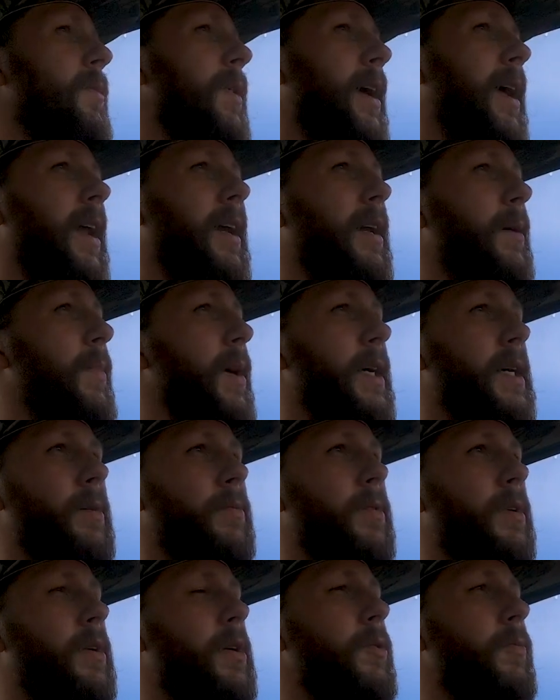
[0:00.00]
I got to get back
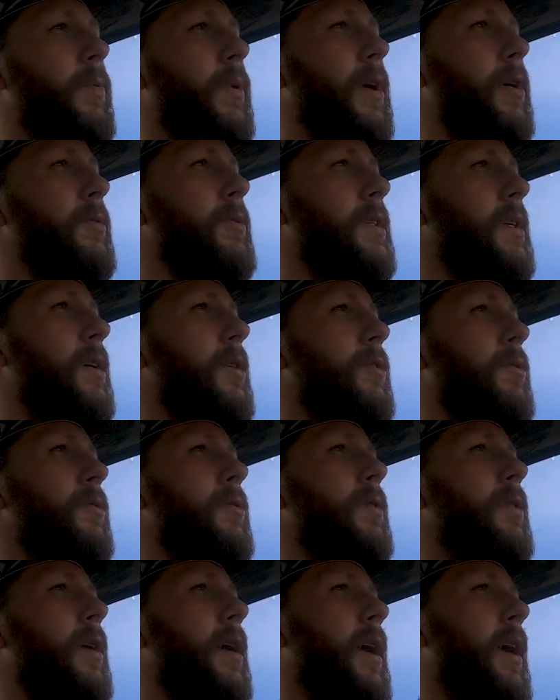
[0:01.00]
up to Tupelo
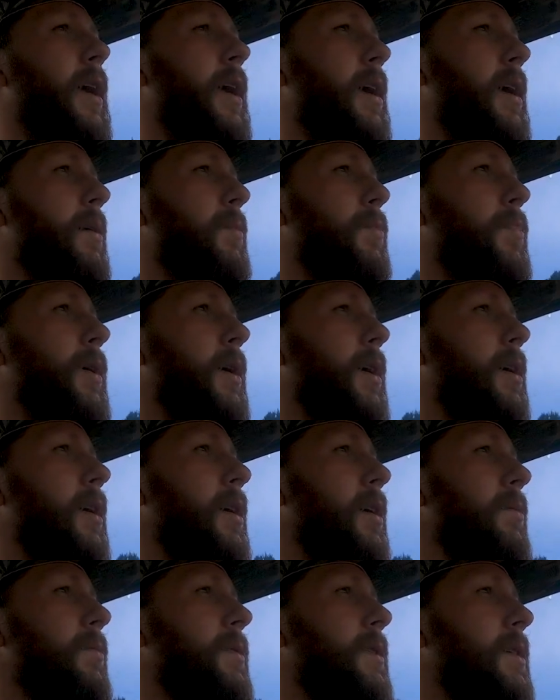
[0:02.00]
soon and pick
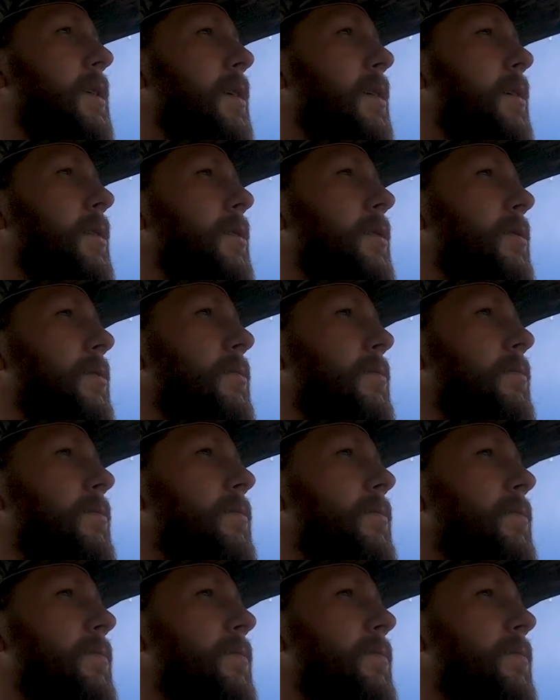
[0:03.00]
up some